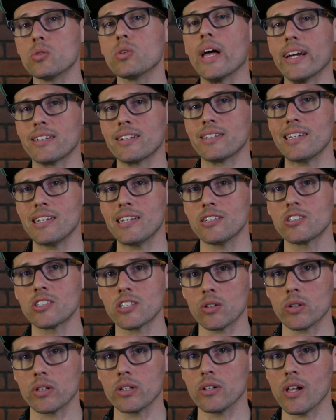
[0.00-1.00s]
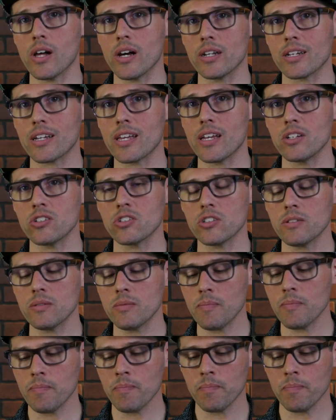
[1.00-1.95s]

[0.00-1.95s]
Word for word: like to eat cereal on occasion,